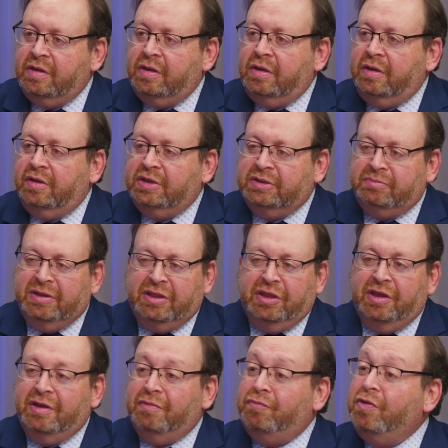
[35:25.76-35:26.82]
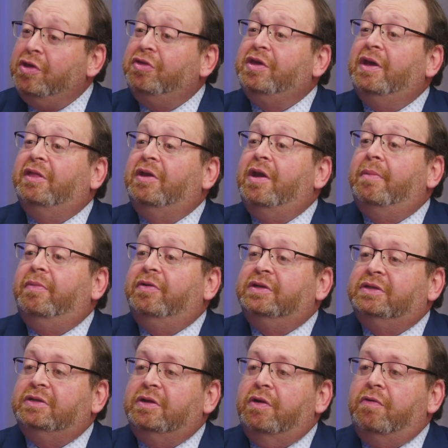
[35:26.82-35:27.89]
Elizabeth, what do you think of the
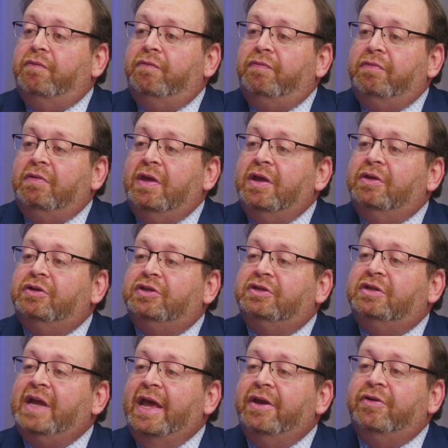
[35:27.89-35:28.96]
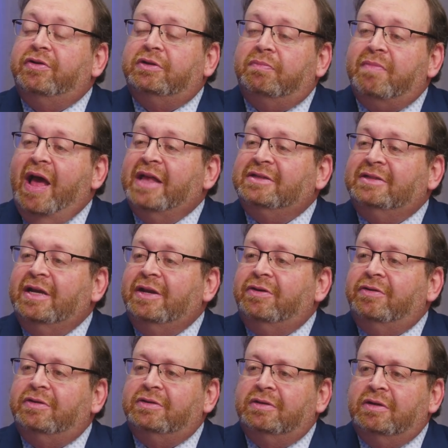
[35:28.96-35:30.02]
numbers? You know, English standards, math
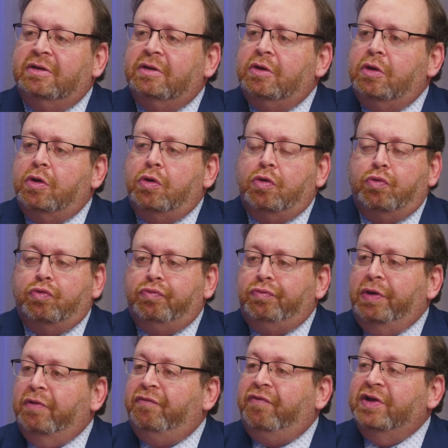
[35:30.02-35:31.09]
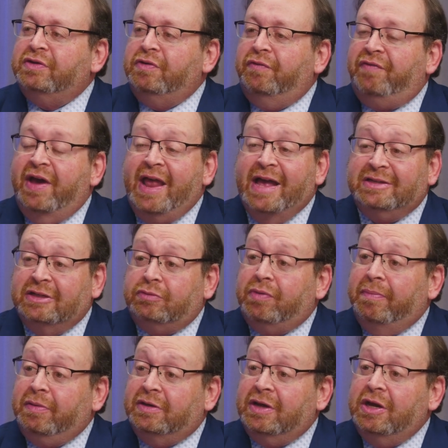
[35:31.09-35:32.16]
standards. You know, Fresno Unified has this
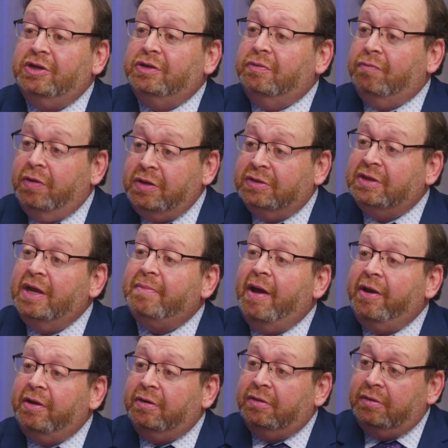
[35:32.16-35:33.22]
reputation. What do you say about it?